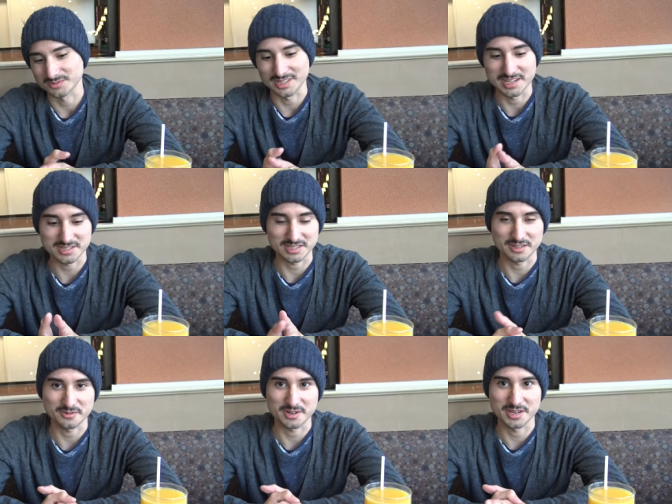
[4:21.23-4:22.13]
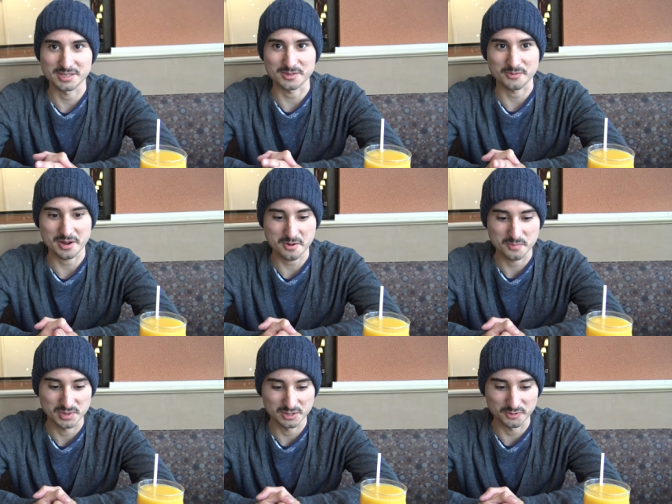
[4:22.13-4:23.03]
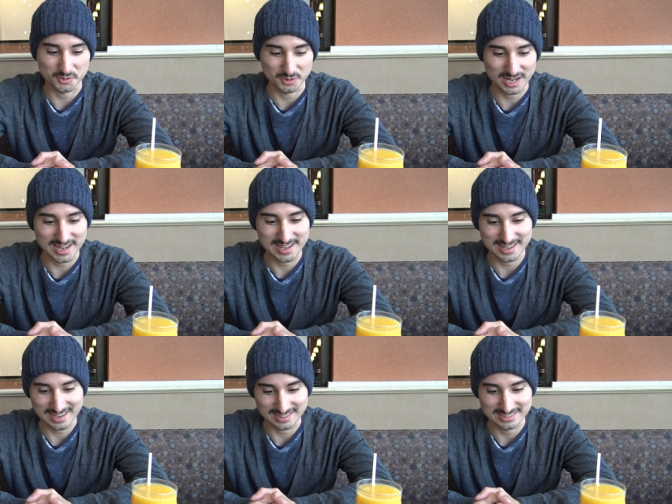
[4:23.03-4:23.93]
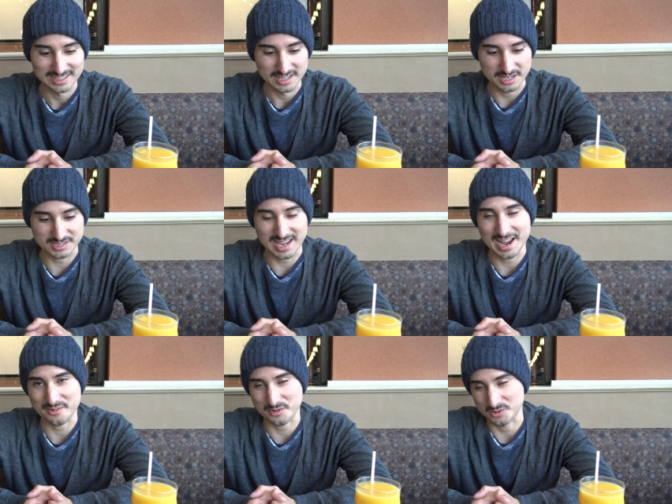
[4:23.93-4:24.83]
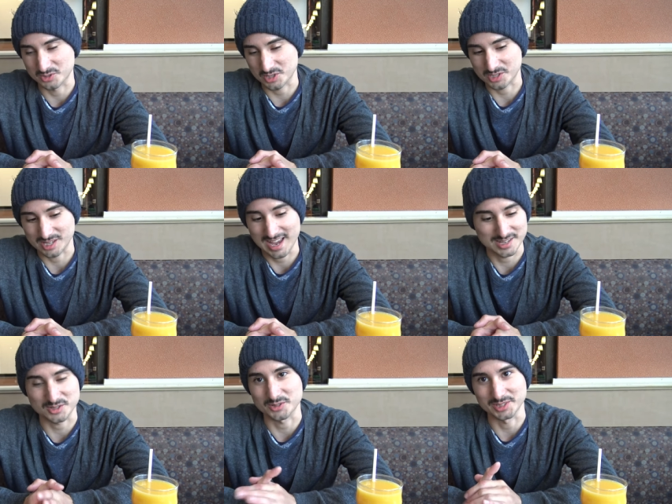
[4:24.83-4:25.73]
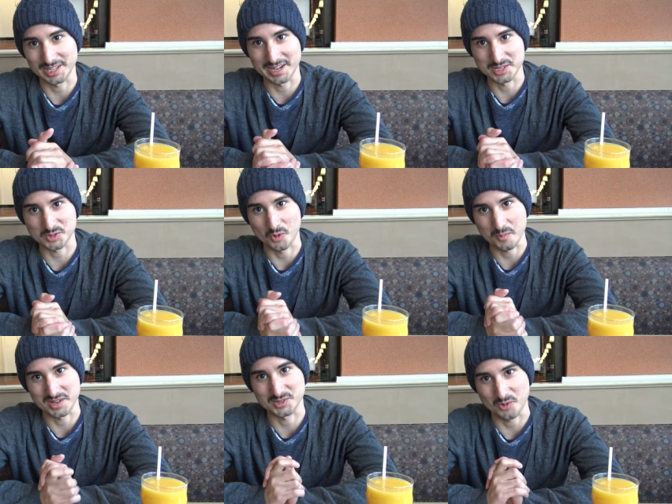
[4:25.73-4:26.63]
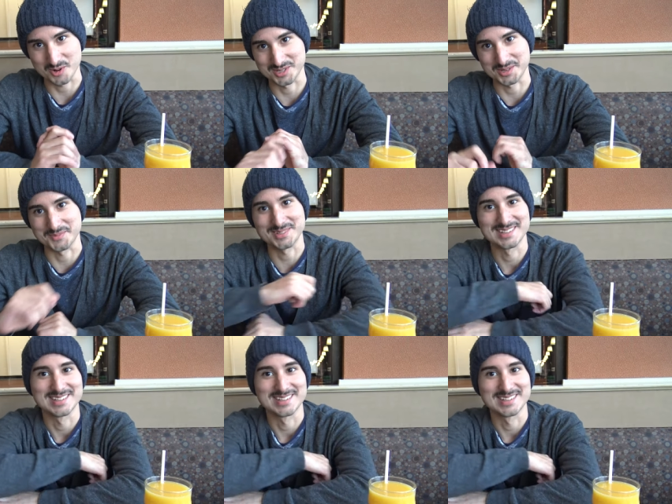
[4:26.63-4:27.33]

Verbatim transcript: nice lover. He's a rare, beautiful guy, and his afro just has all the ladies swarming towards him.